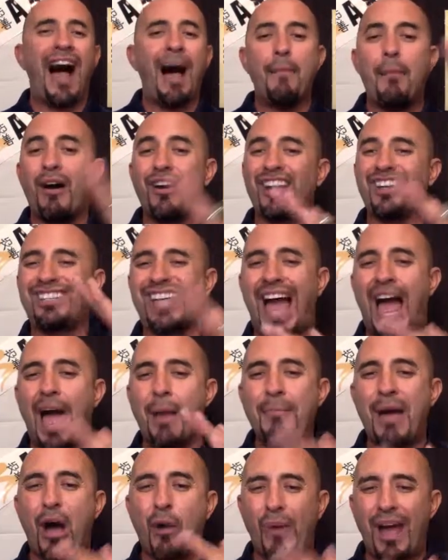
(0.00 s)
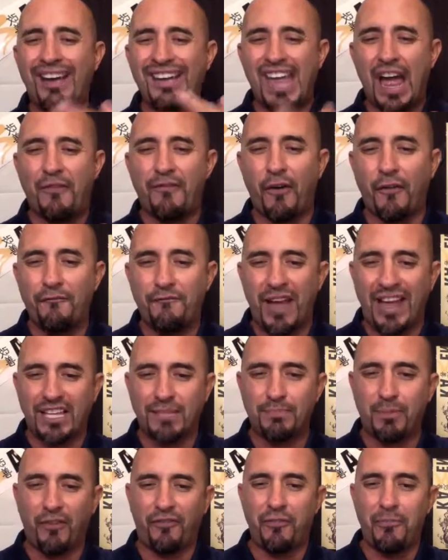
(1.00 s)
I'm on a timeout right now for
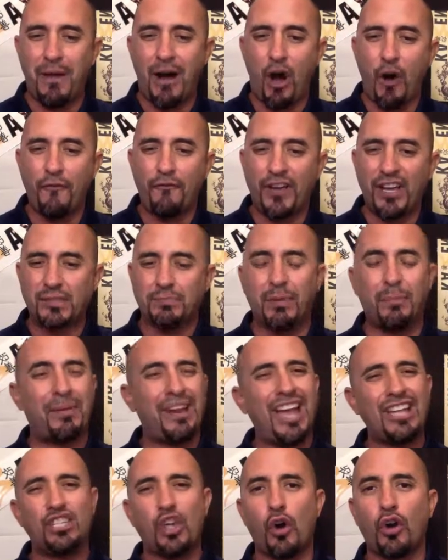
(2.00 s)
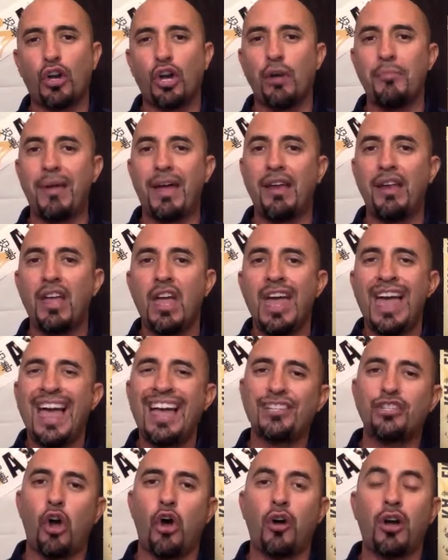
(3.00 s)
Facebook, for my own Facebook, but that's all good, man.
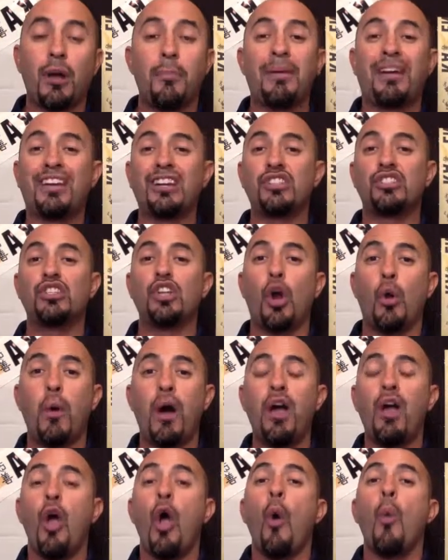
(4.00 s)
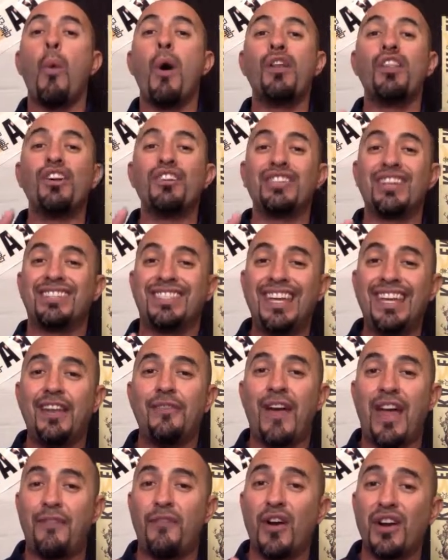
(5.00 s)
It's all good because you know what? Where there's a seed
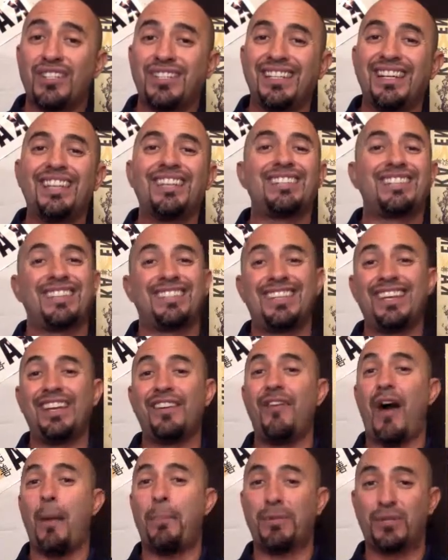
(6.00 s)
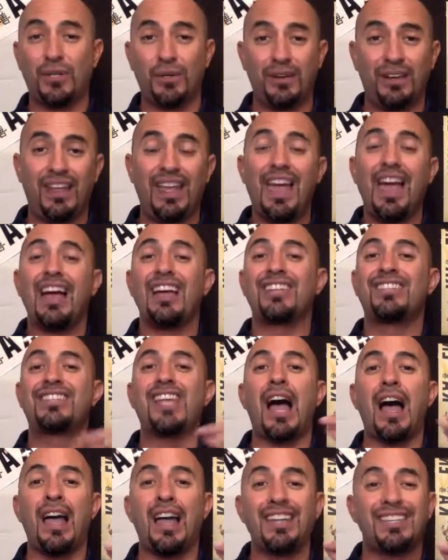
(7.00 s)
of adversity, there's a seed of opportunity,
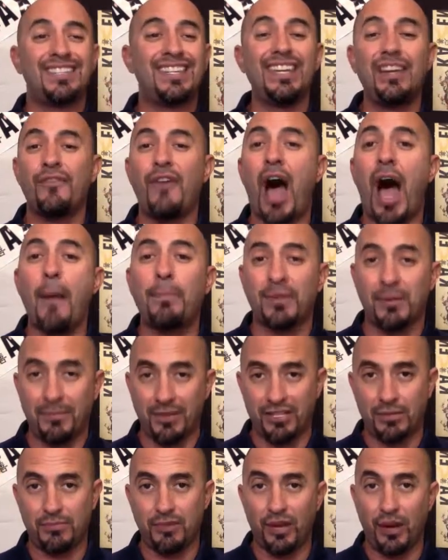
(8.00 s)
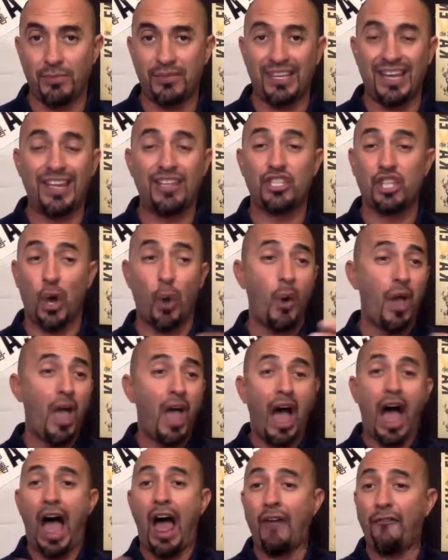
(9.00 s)
a, seed of optimism. You know what I'm saying? So
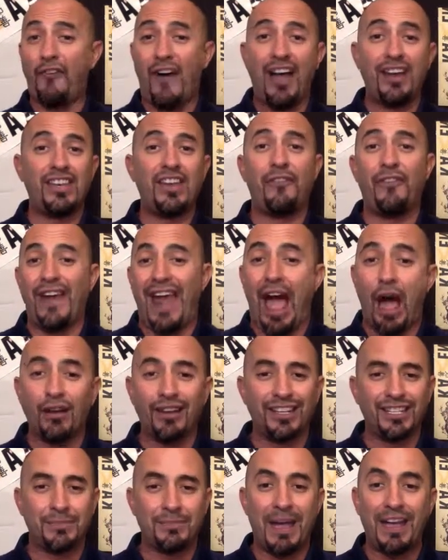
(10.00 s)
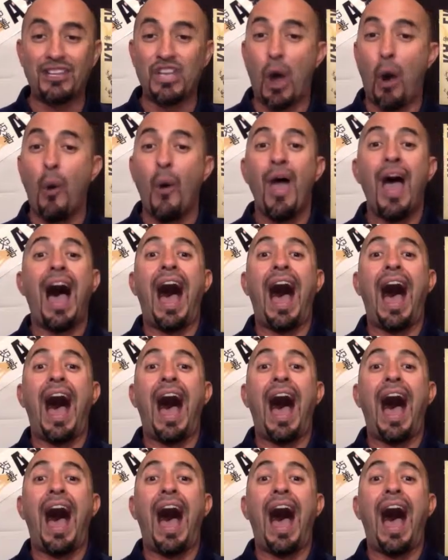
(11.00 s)
I'll find different outlets, man. Yo,